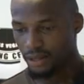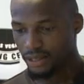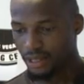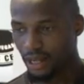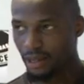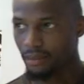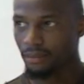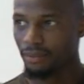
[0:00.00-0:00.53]

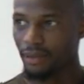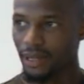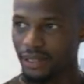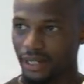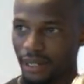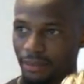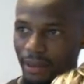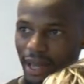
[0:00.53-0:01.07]
Jean,
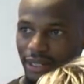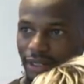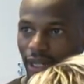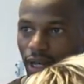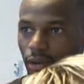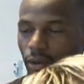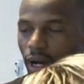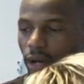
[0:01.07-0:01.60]
Jean
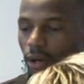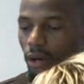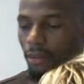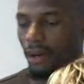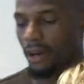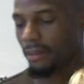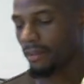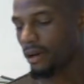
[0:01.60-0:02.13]
Pascal, what I know
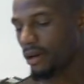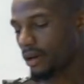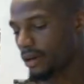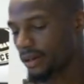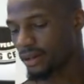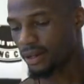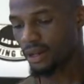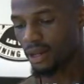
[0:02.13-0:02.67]
about him? Uh,
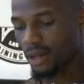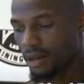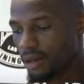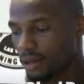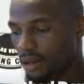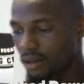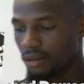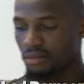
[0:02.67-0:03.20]

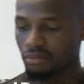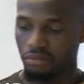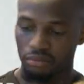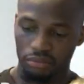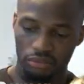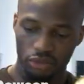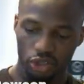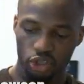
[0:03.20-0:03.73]

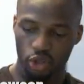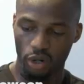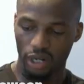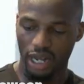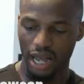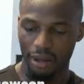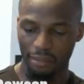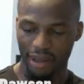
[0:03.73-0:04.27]
short,
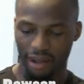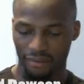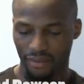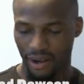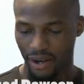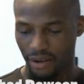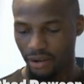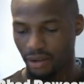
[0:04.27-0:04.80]
compact
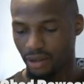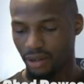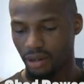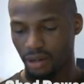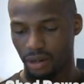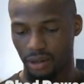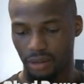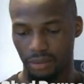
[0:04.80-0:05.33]
fighter. You
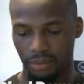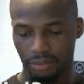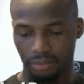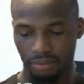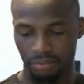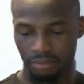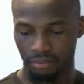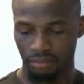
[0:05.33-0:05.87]
know, um,
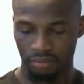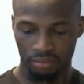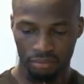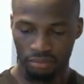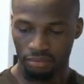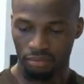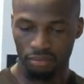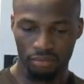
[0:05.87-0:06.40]

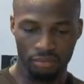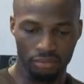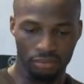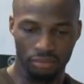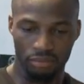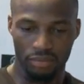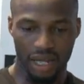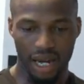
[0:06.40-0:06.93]

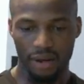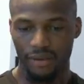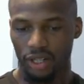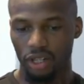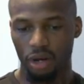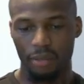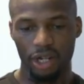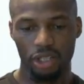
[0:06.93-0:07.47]
I don't
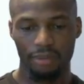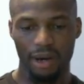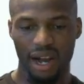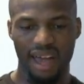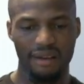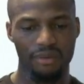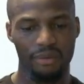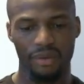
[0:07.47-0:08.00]
really know much about it.
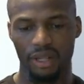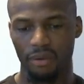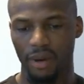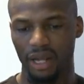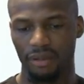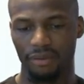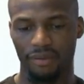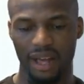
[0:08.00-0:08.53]
I haven't really
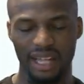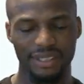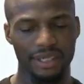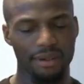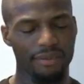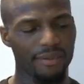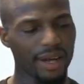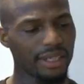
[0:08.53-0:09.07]
watched him fight. I
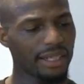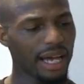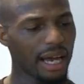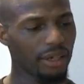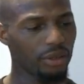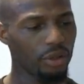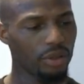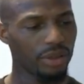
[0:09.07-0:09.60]
seen him fight
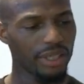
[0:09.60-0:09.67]
Diaconu the